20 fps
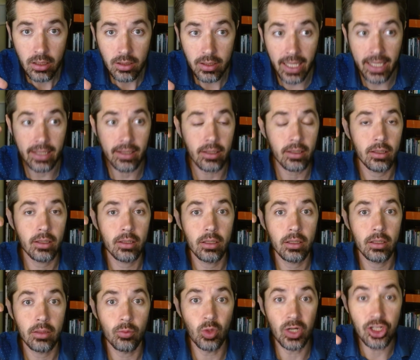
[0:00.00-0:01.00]
like
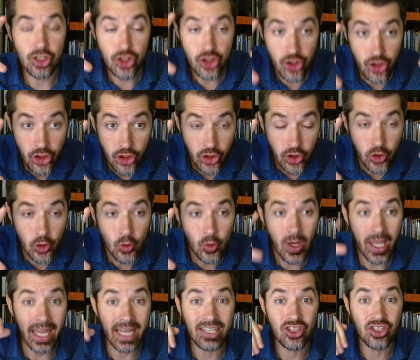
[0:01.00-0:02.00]
when it's new,
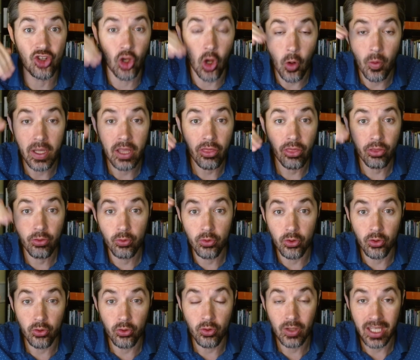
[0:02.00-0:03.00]
it's going
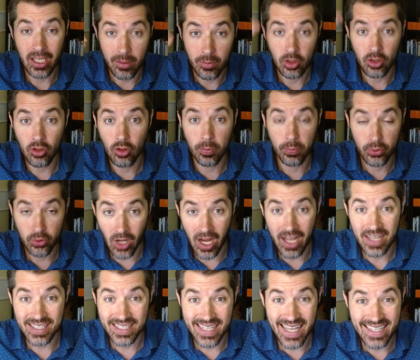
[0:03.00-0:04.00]
through chemical
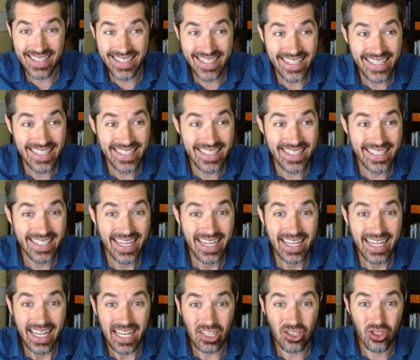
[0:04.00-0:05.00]
processes.
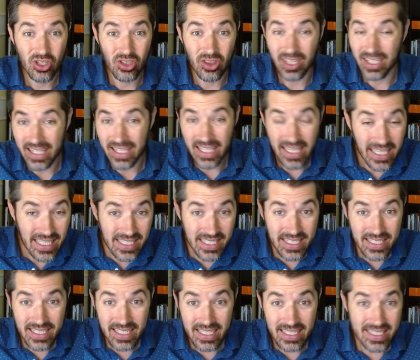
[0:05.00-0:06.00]
It's the
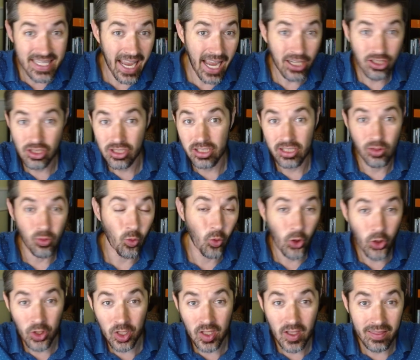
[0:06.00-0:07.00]
yeast is actually
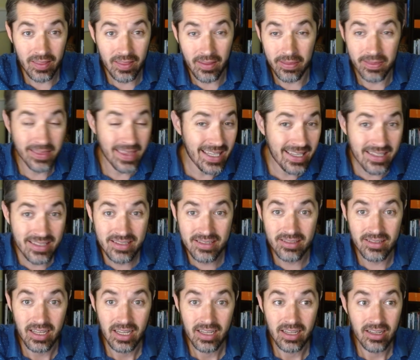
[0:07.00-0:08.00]
working the
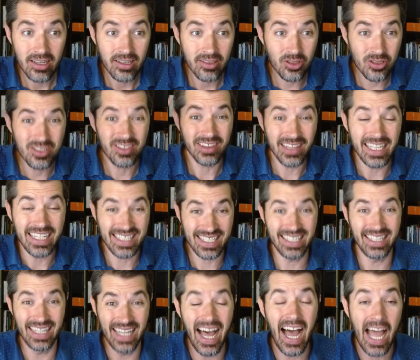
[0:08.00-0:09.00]
things there's it's
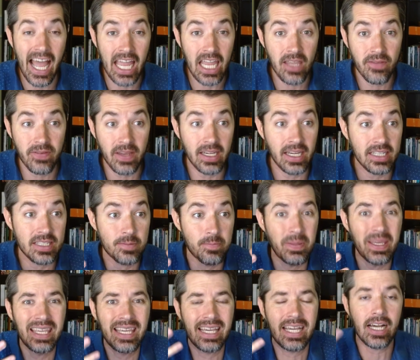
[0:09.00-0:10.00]
alive and it's
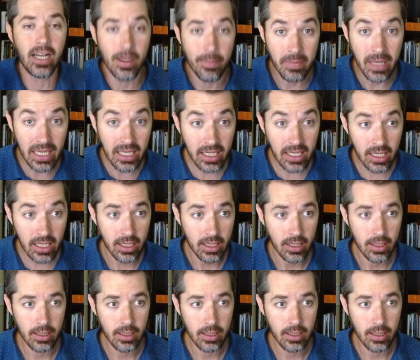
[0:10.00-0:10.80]
becoming.